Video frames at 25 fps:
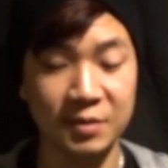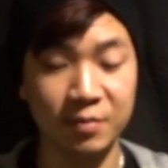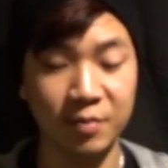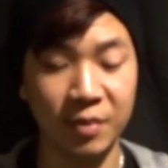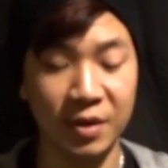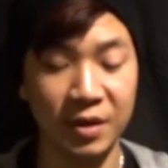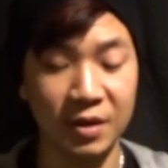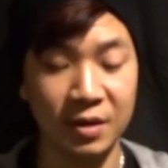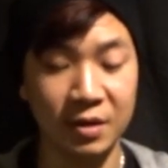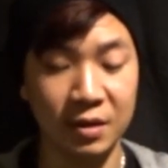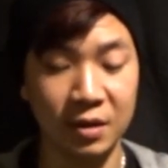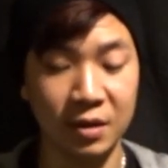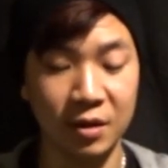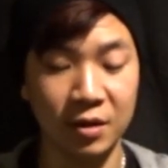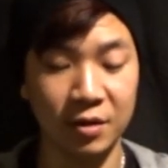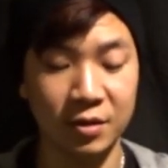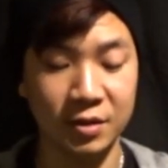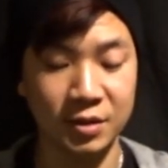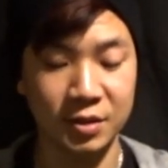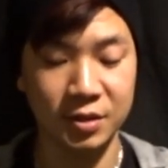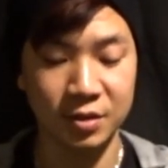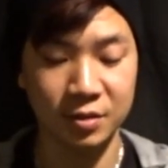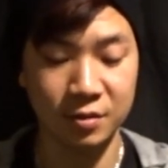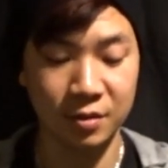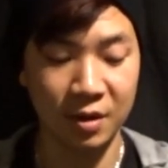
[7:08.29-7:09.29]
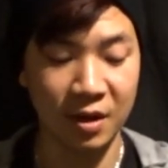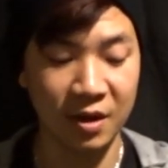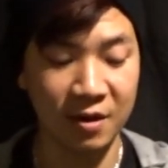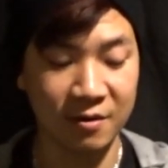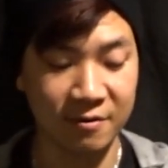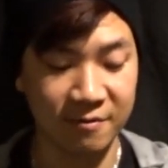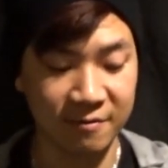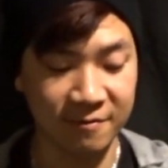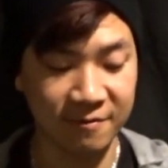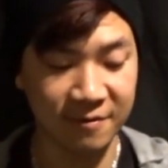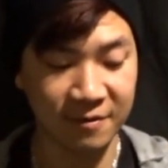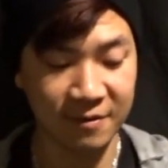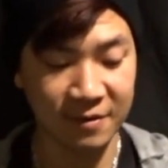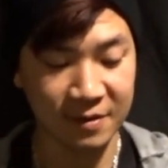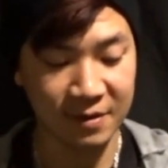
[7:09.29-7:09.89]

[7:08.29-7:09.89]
button here to kind of